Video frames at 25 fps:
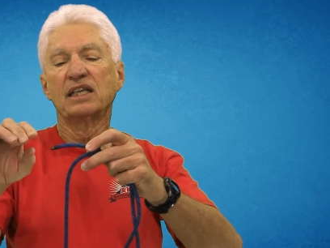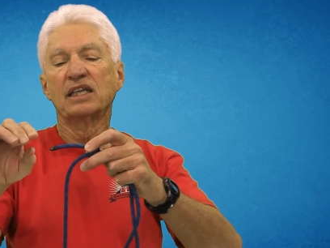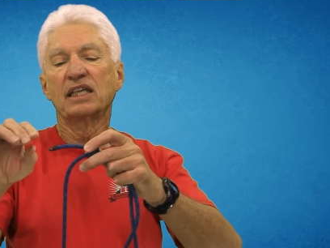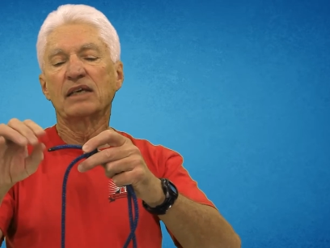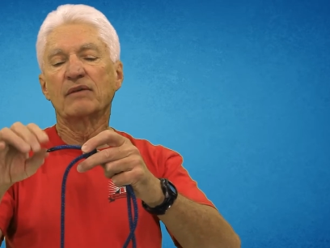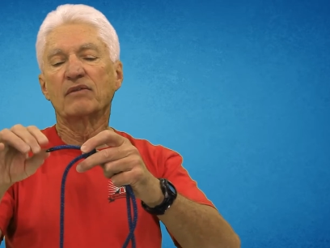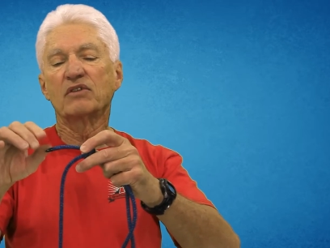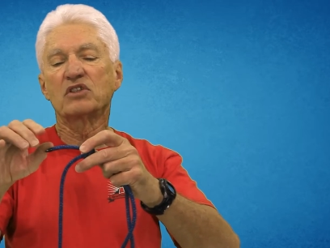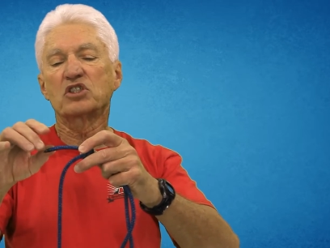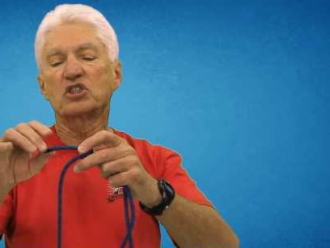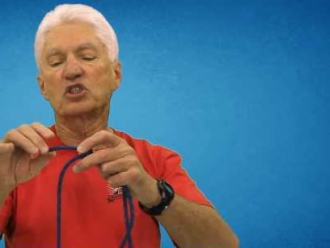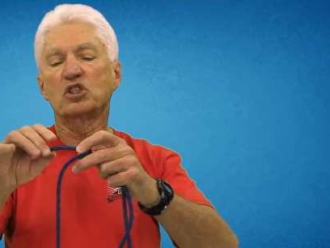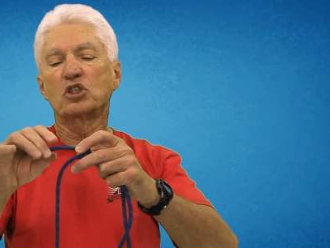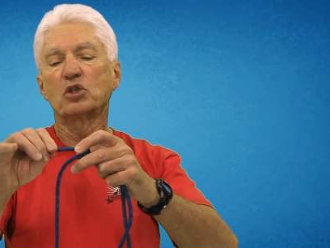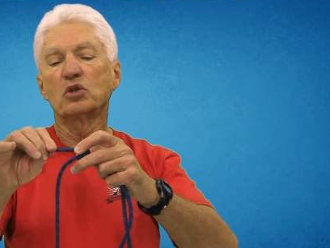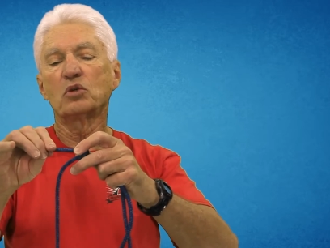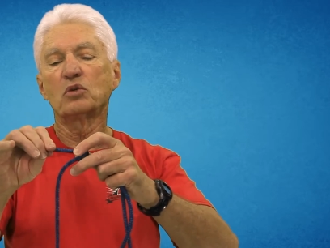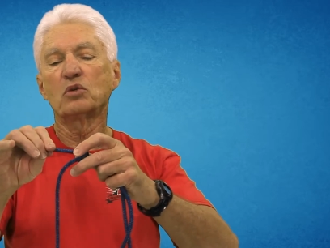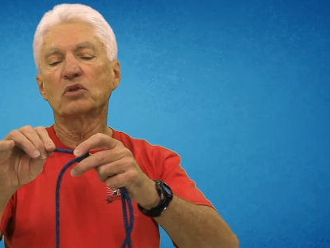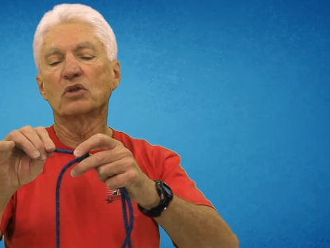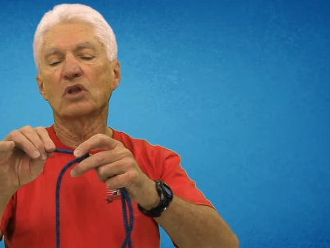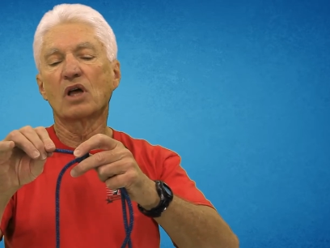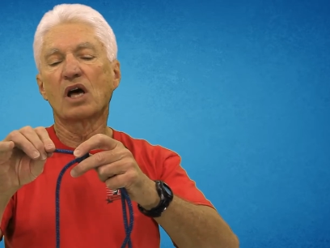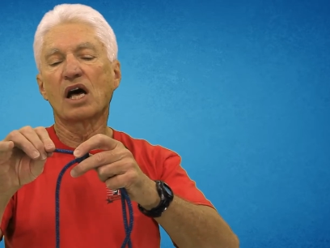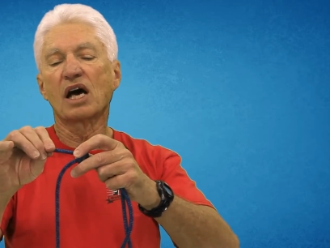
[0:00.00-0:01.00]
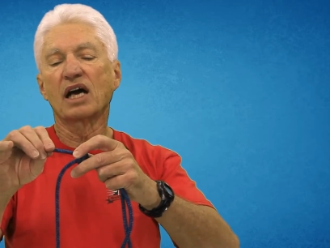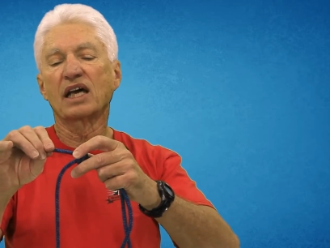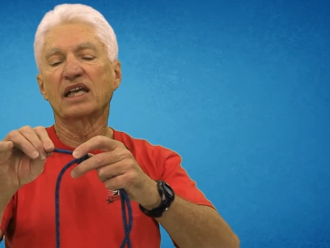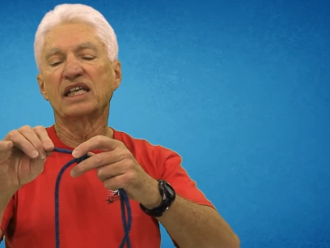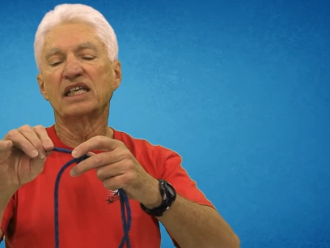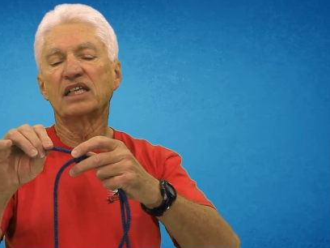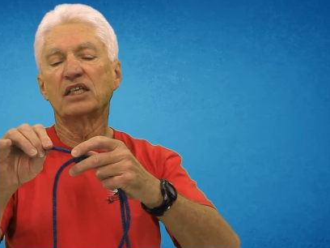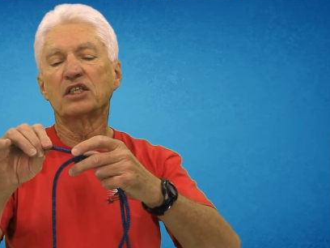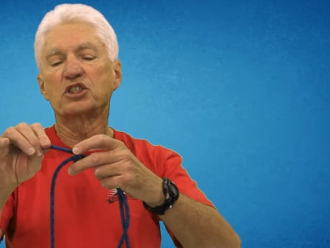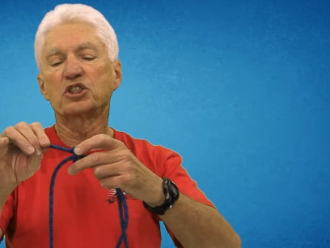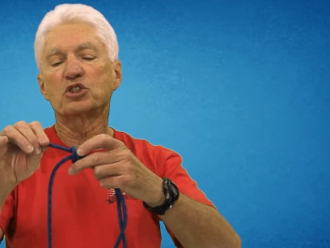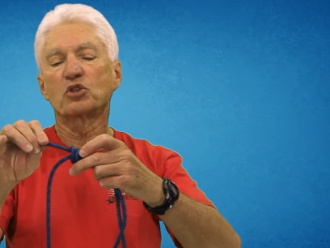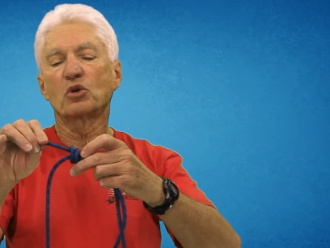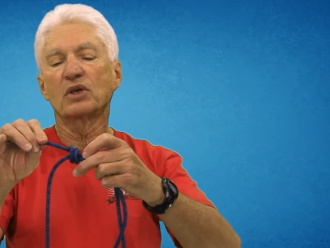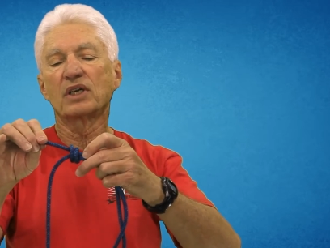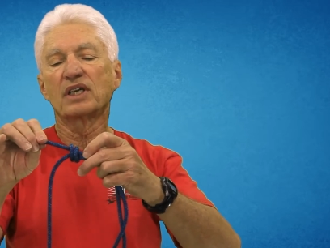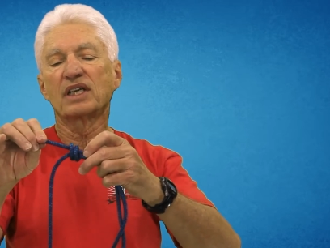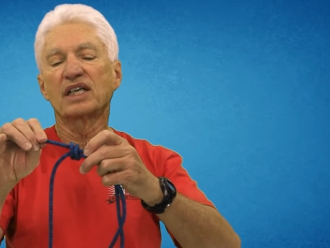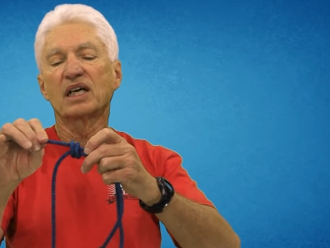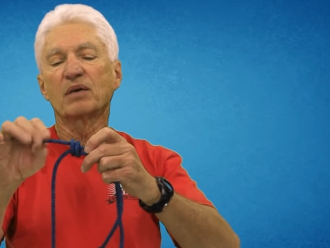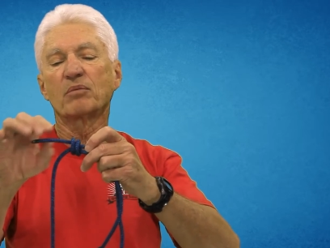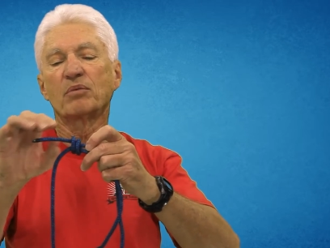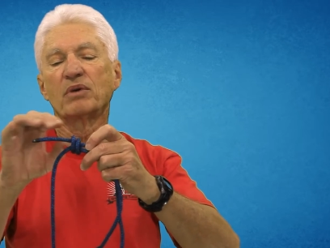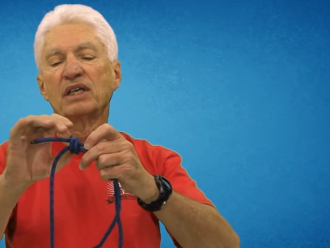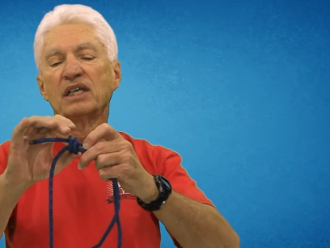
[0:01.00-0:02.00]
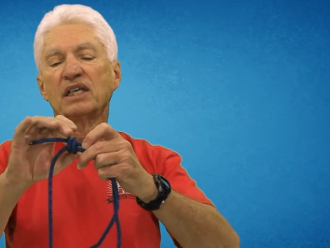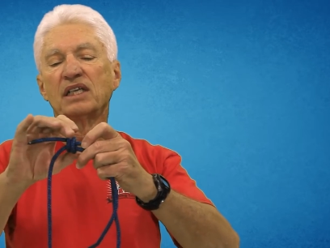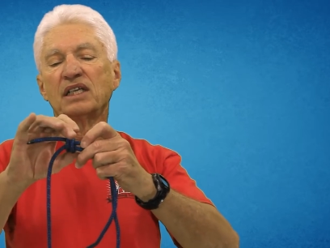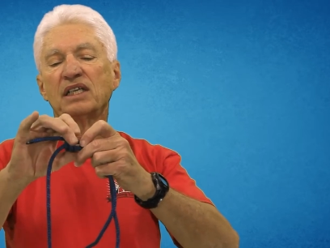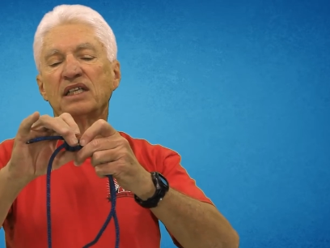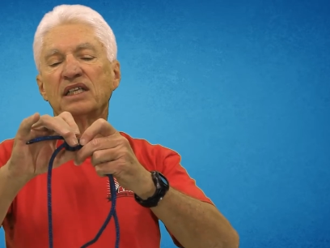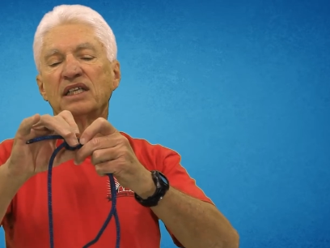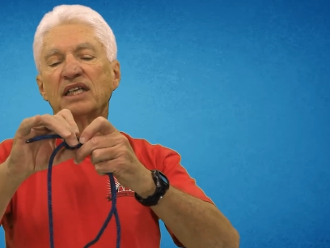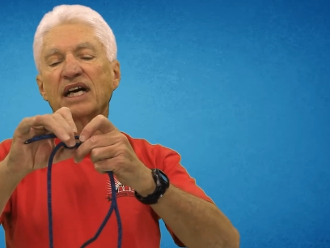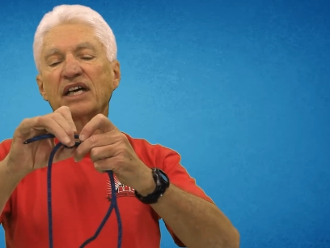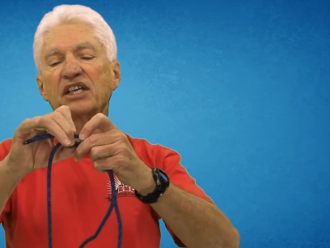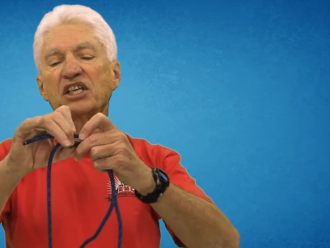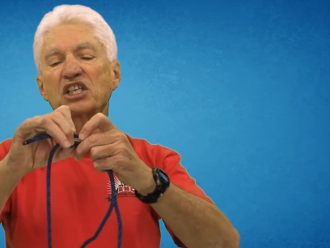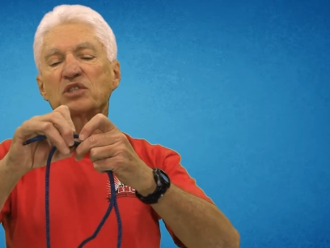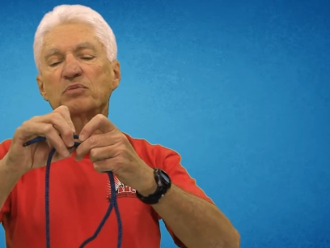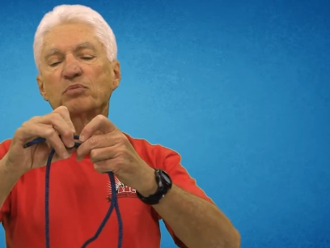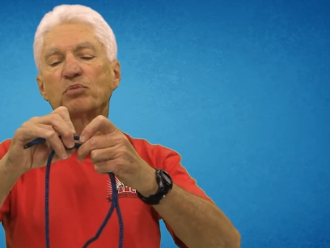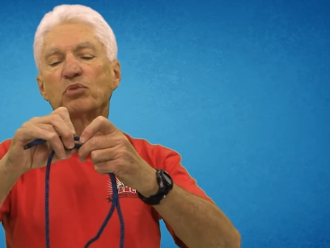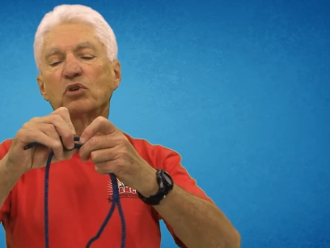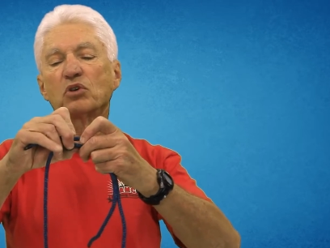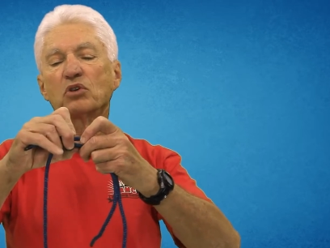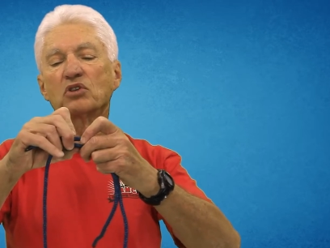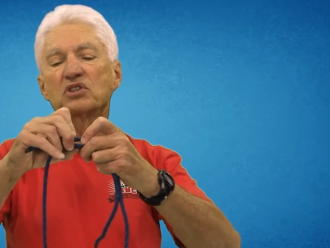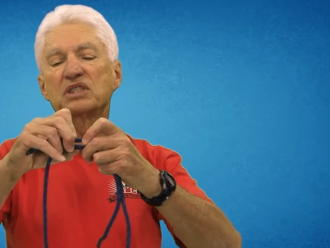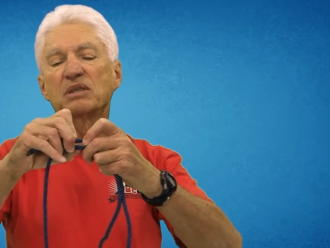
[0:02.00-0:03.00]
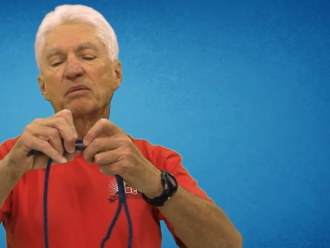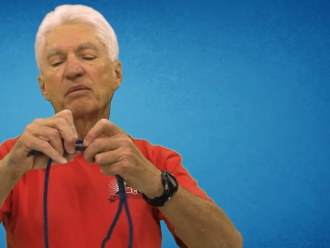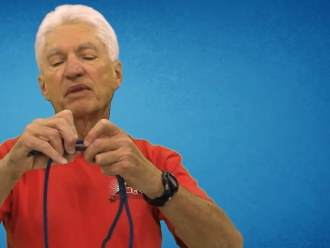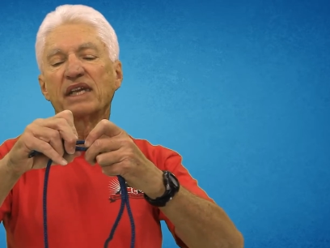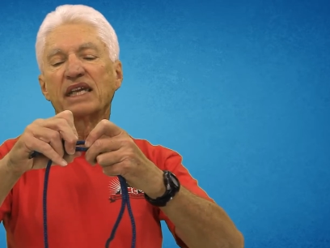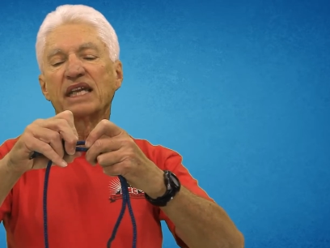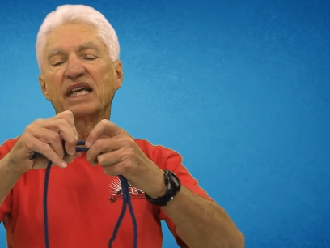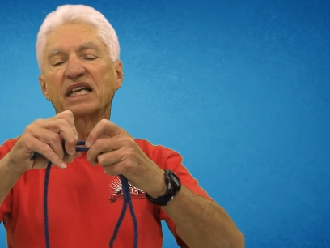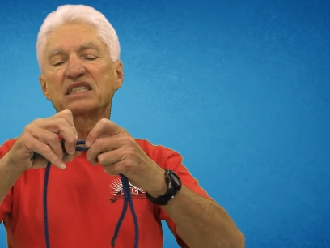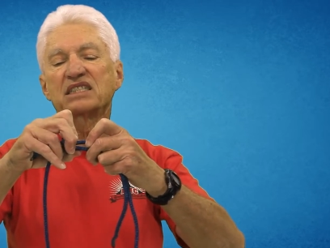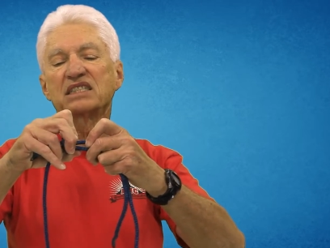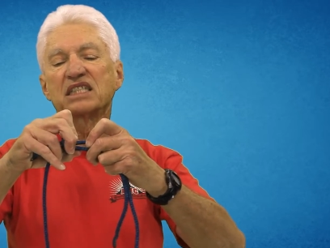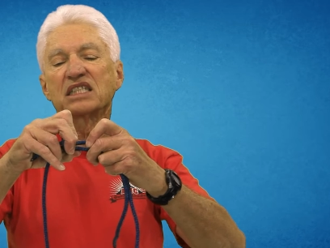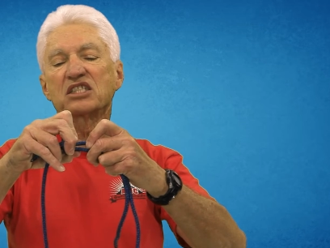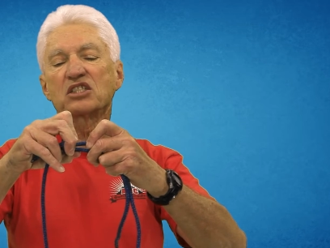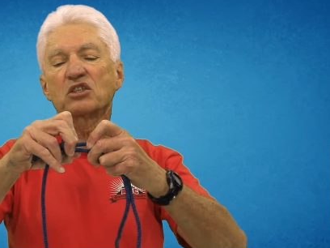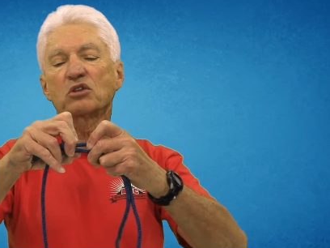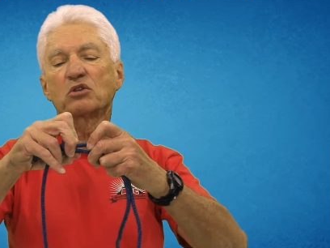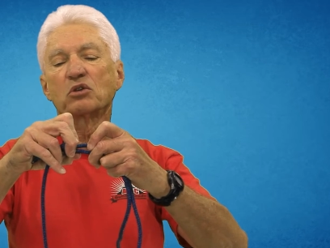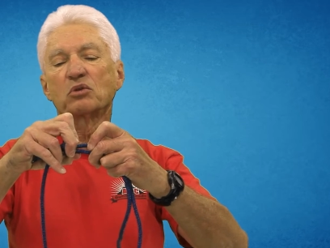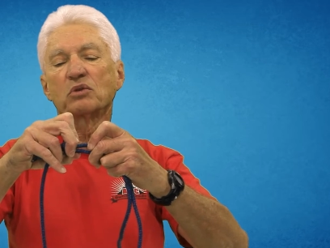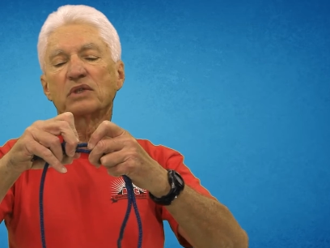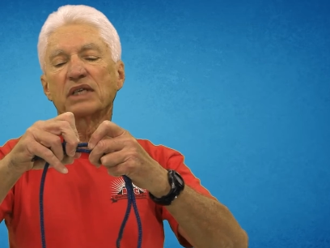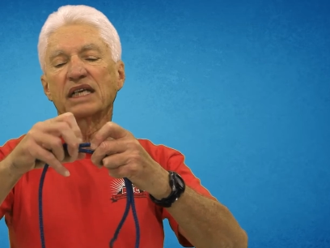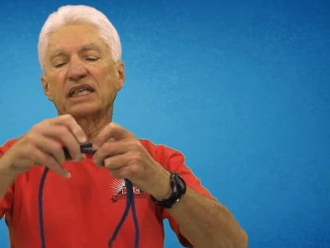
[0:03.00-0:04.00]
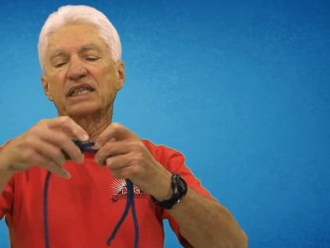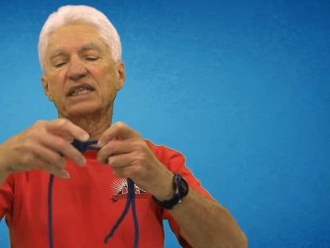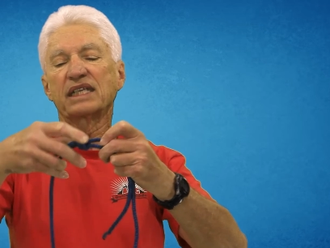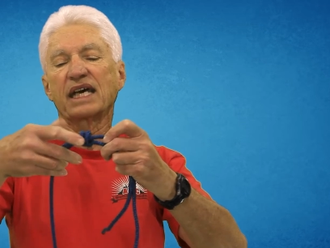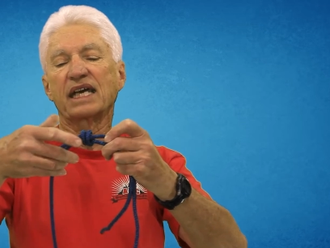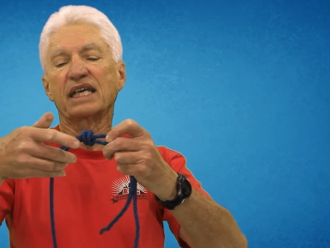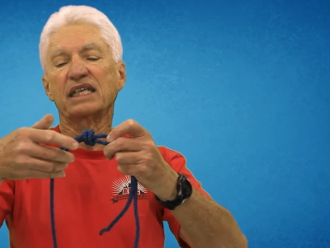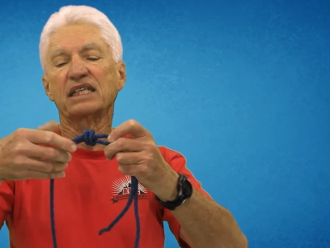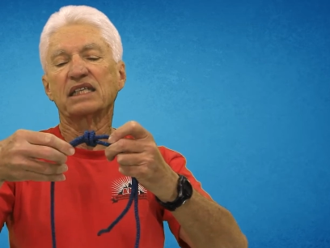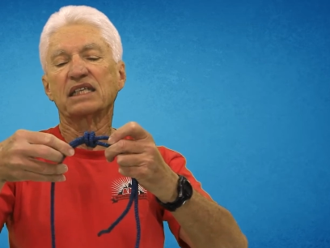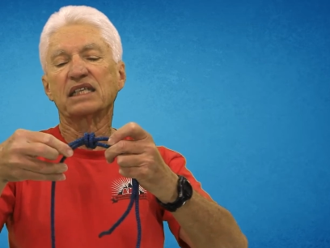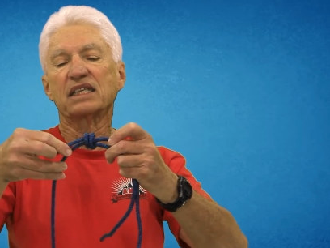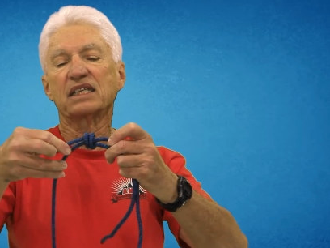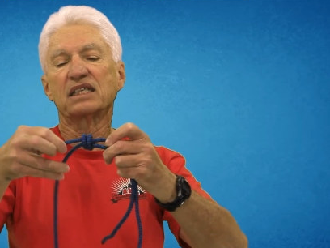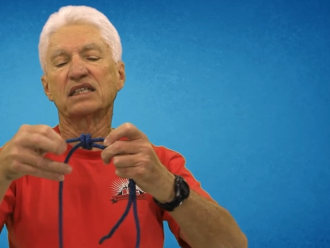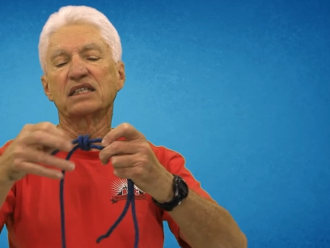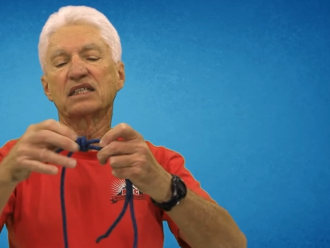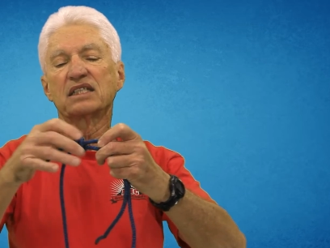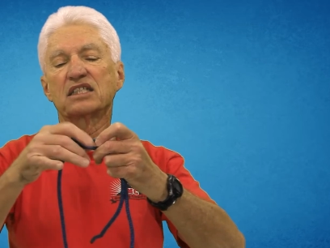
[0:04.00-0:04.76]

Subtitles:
If it's too long, I need to shorten it up, I just pull some of that excess through and I tighten it.